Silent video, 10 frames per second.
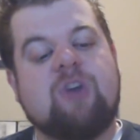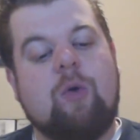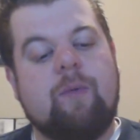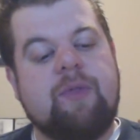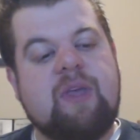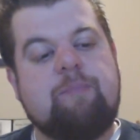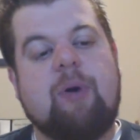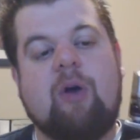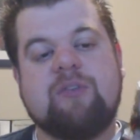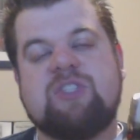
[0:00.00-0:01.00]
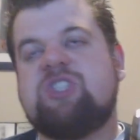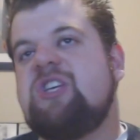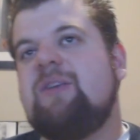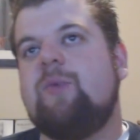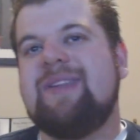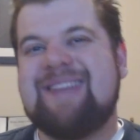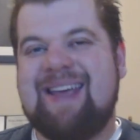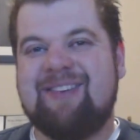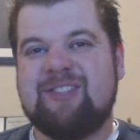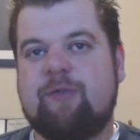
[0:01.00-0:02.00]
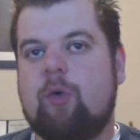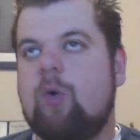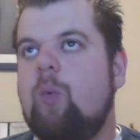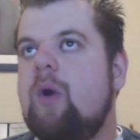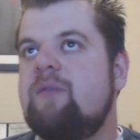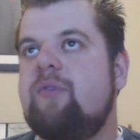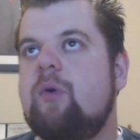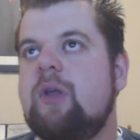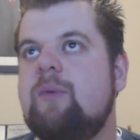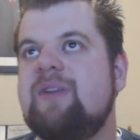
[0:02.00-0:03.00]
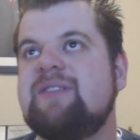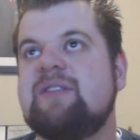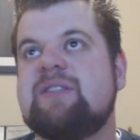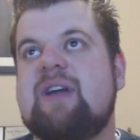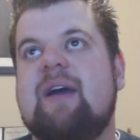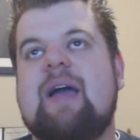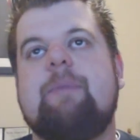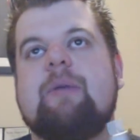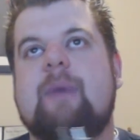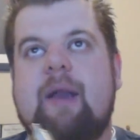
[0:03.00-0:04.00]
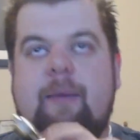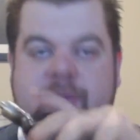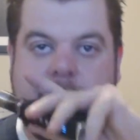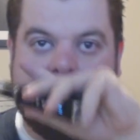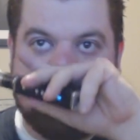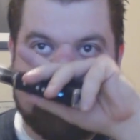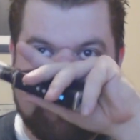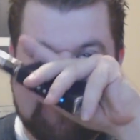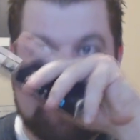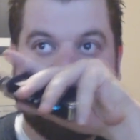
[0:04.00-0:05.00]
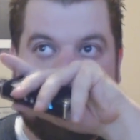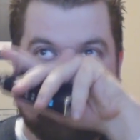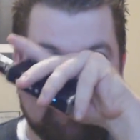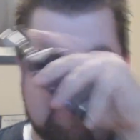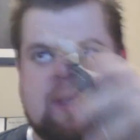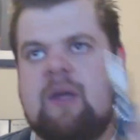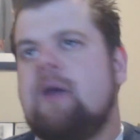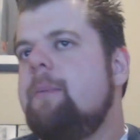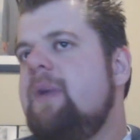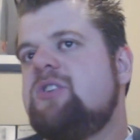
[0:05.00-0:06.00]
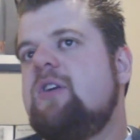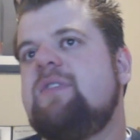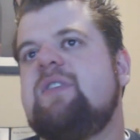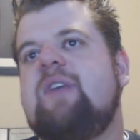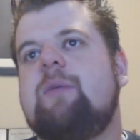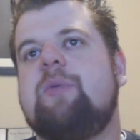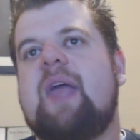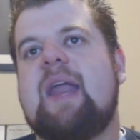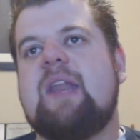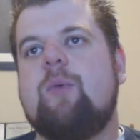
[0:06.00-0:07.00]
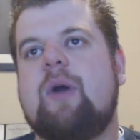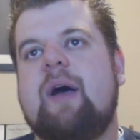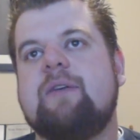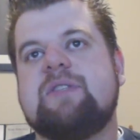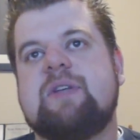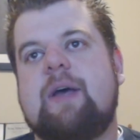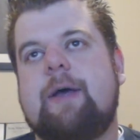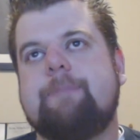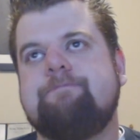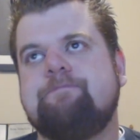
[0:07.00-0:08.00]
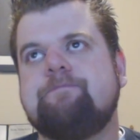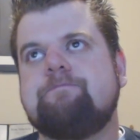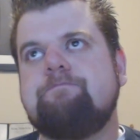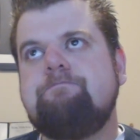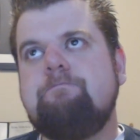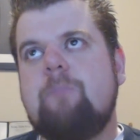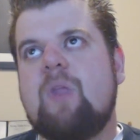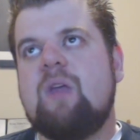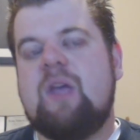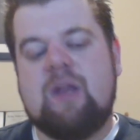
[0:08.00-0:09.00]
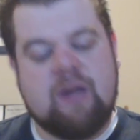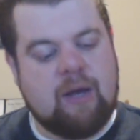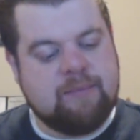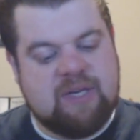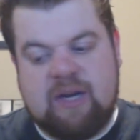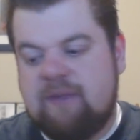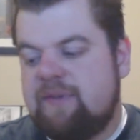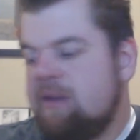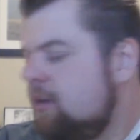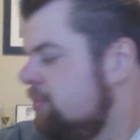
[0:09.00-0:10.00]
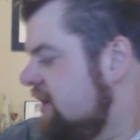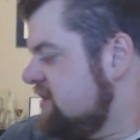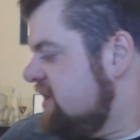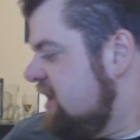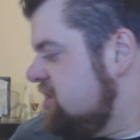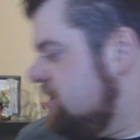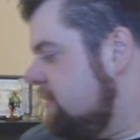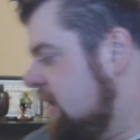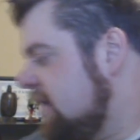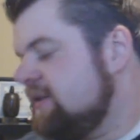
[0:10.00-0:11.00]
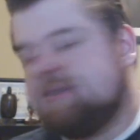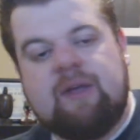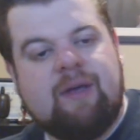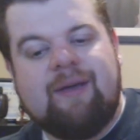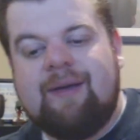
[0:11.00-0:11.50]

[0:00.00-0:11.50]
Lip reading: So the Pulse G retails for $140 when it's in stock. I picked mine up from 310 Vapors. I'm not sure if it's available anywhere else. It comes in a nifty little presentation box